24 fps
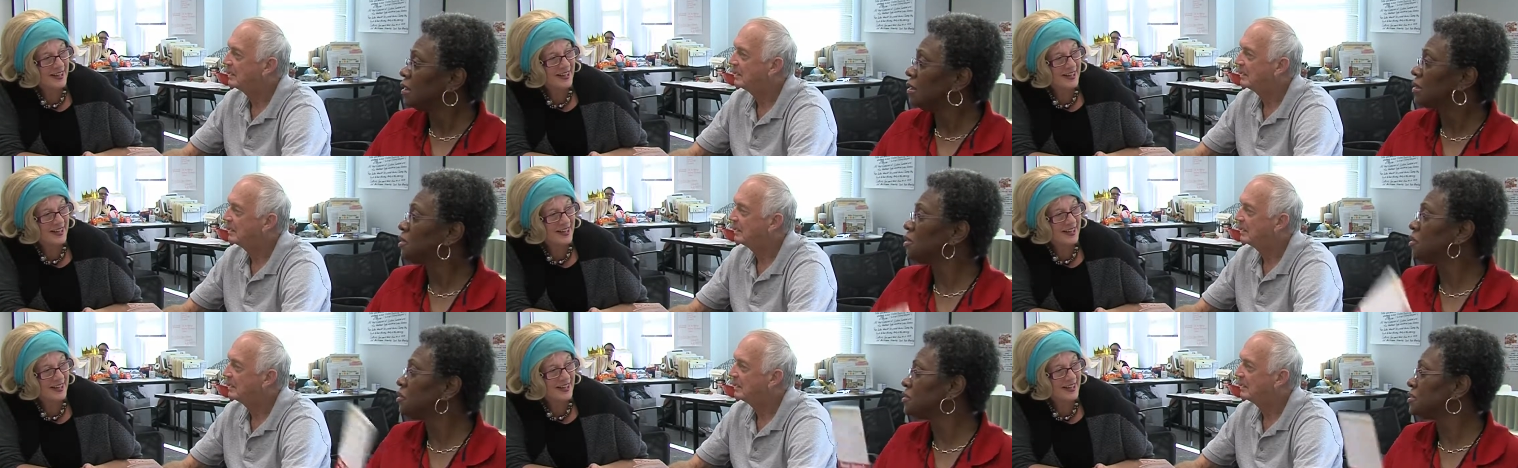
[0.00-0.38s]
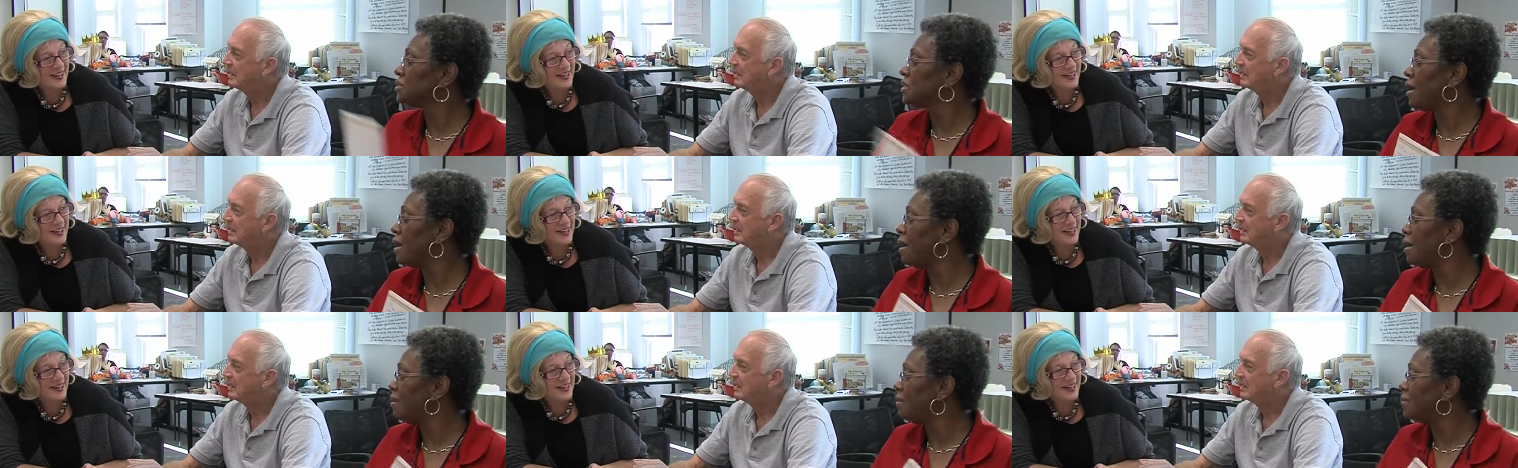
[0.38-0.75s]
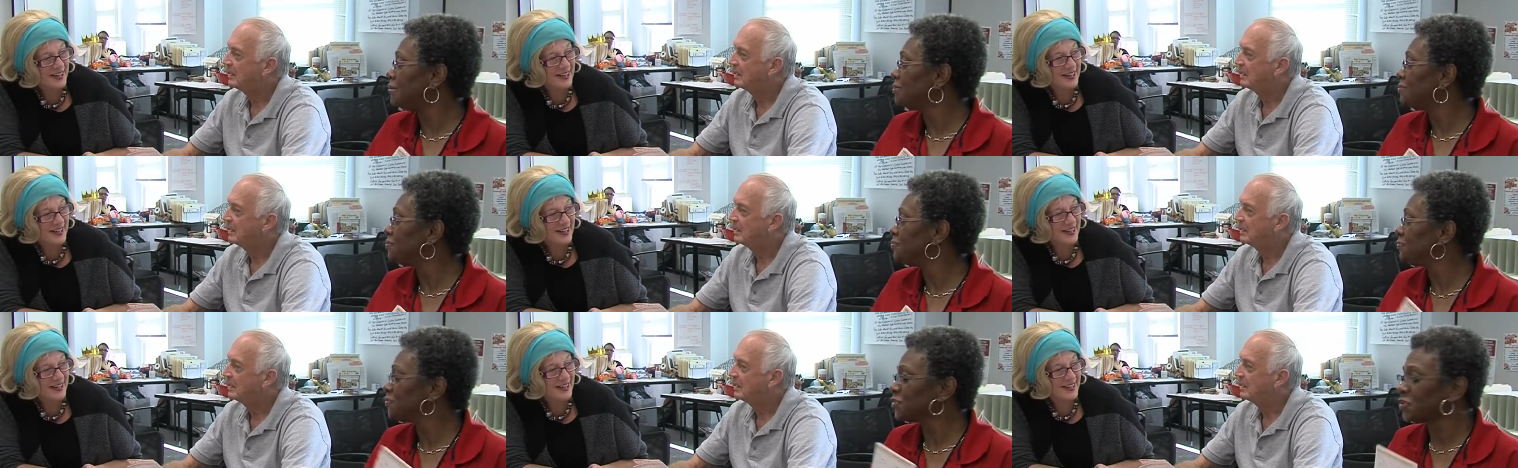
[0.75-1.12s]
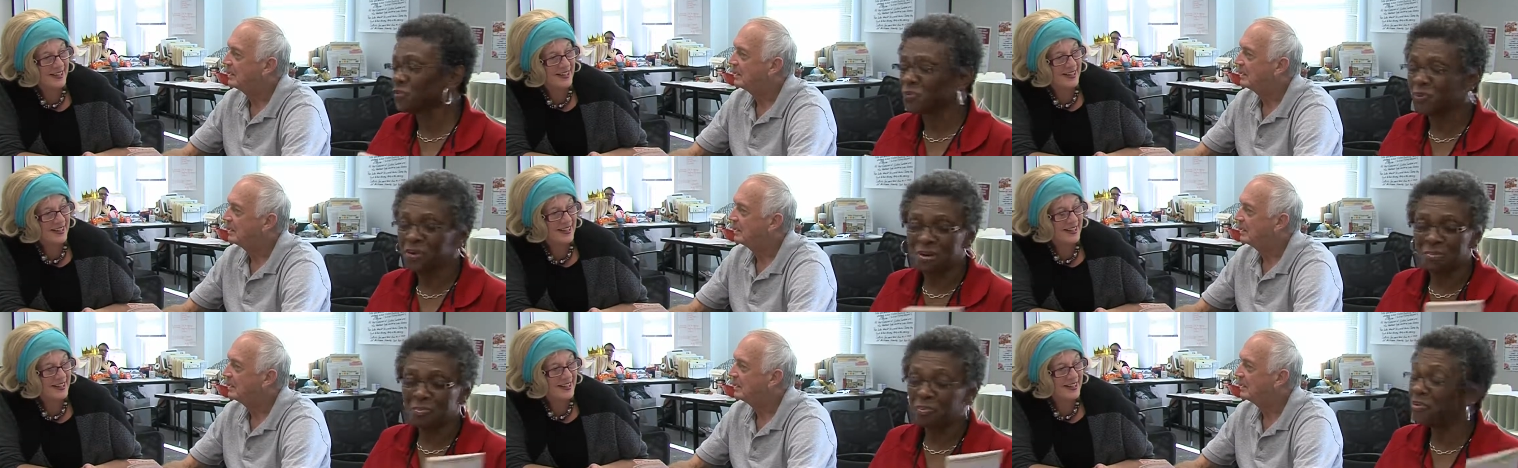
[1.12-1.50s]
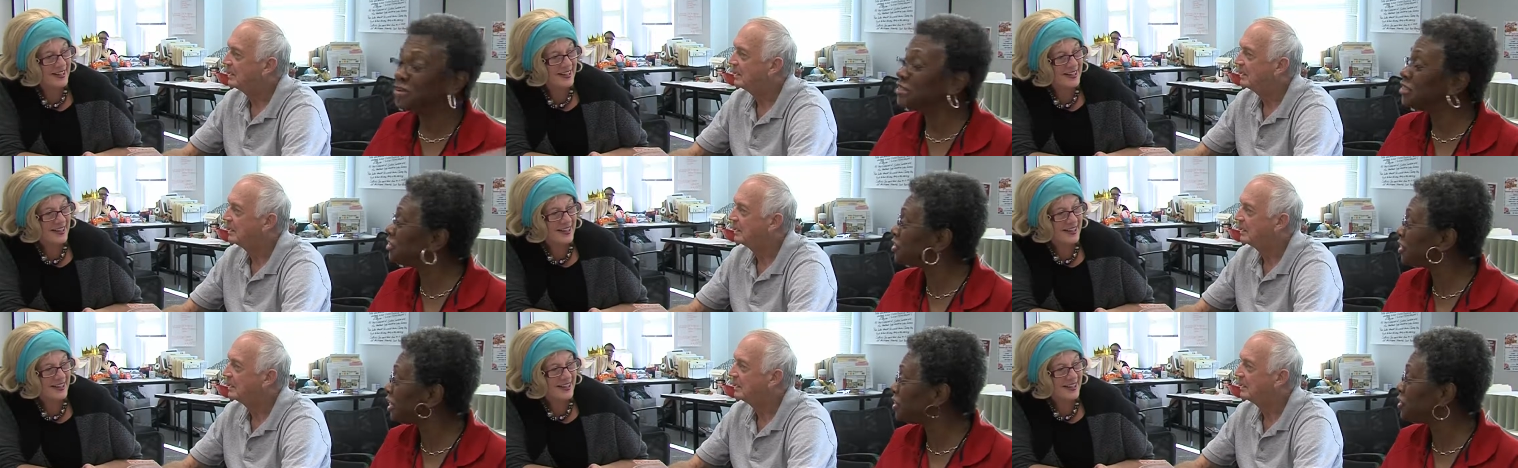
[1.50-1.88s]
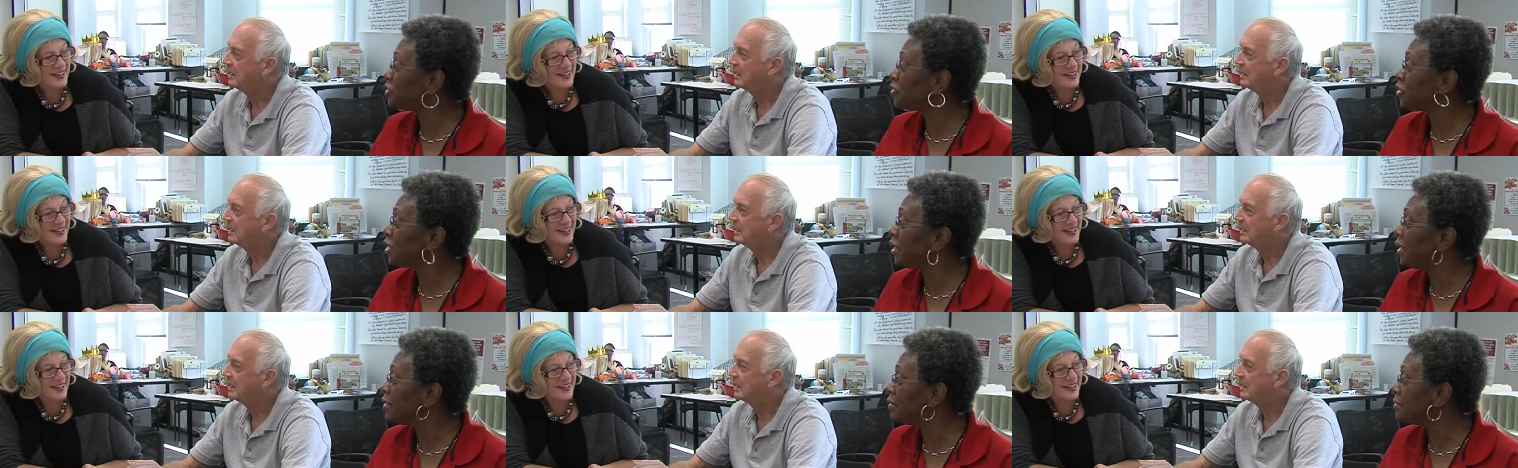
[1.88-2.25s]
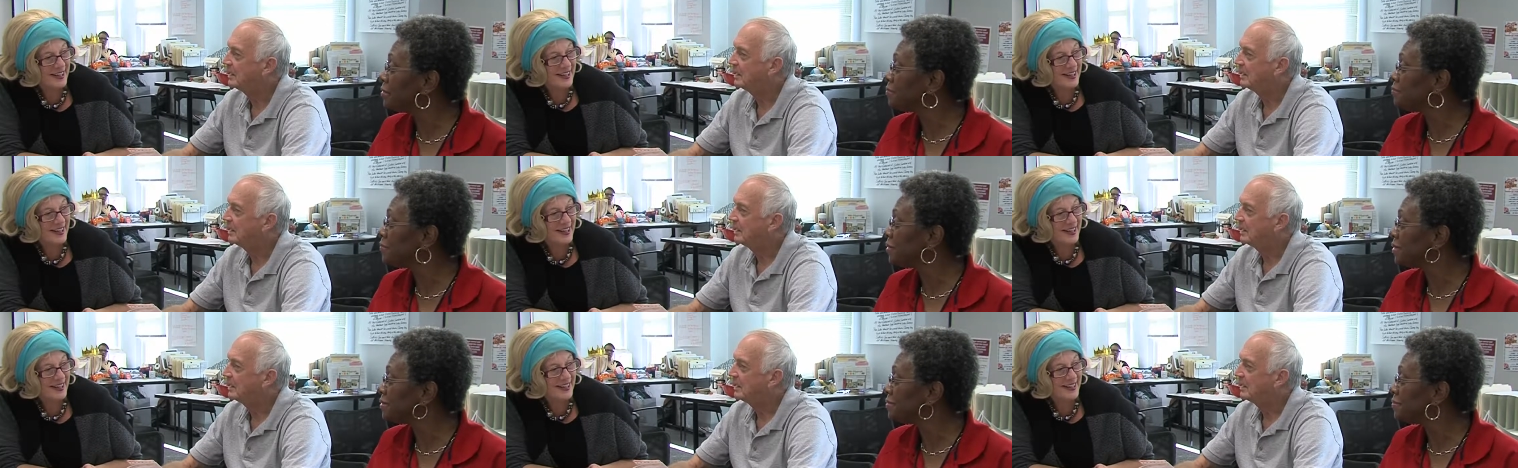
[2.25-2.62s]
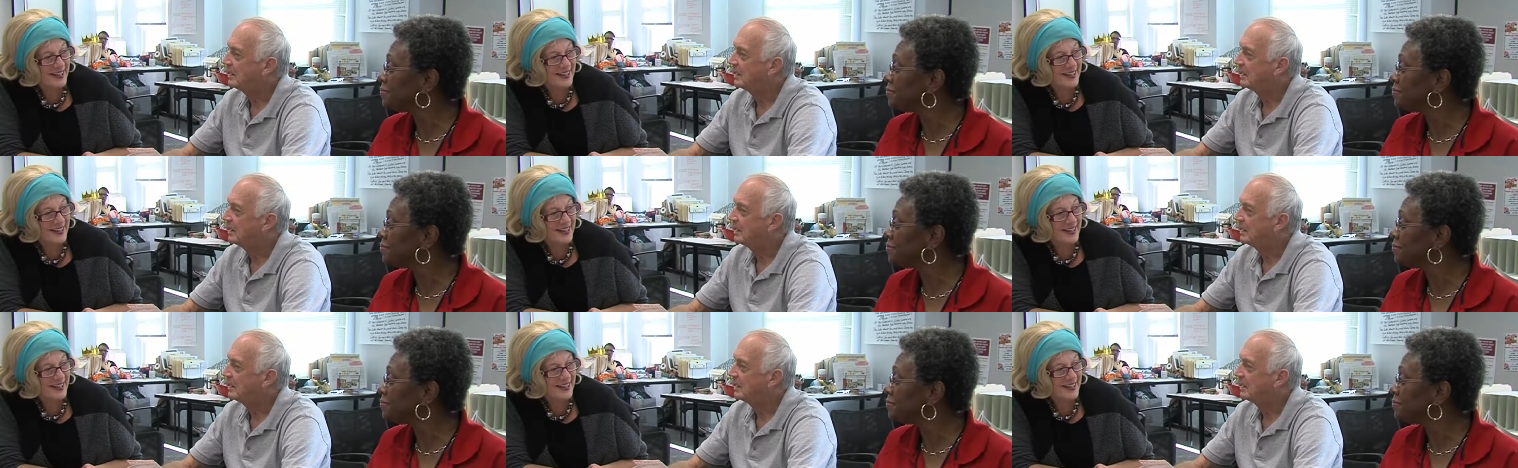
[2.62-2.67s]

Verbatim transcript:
Speaker 1: Look, doll, we appreciate your help,